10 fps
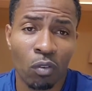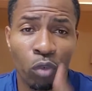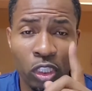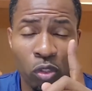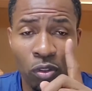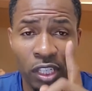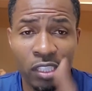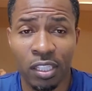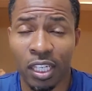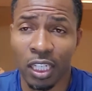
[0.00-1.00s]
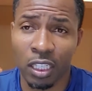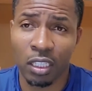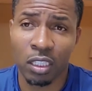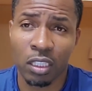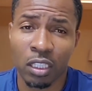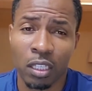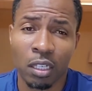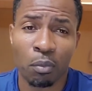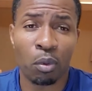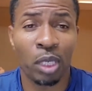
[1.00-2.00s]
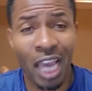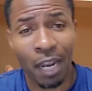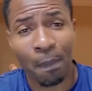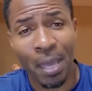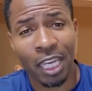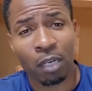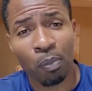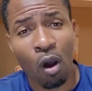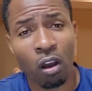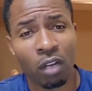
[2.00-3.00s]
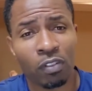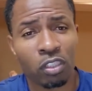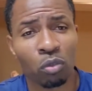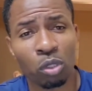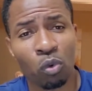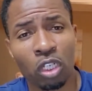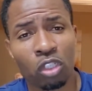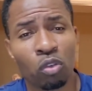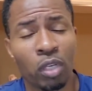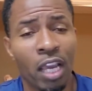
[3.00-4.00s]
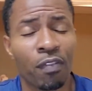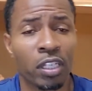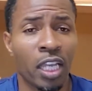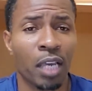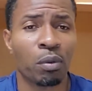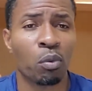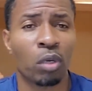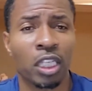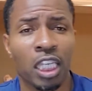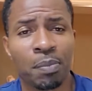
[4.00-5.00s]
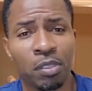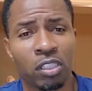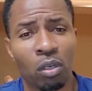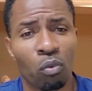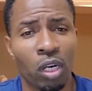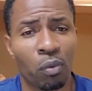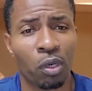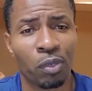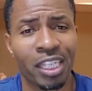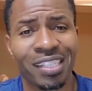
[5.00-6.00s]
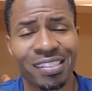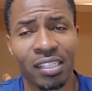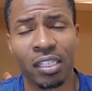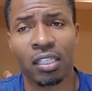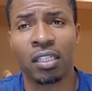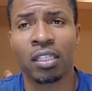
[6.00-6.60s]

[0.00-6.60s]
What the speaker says: we do this thing, we got to make it a part of us. So we want to do it every day. We want to keep it somewhere where we can see it.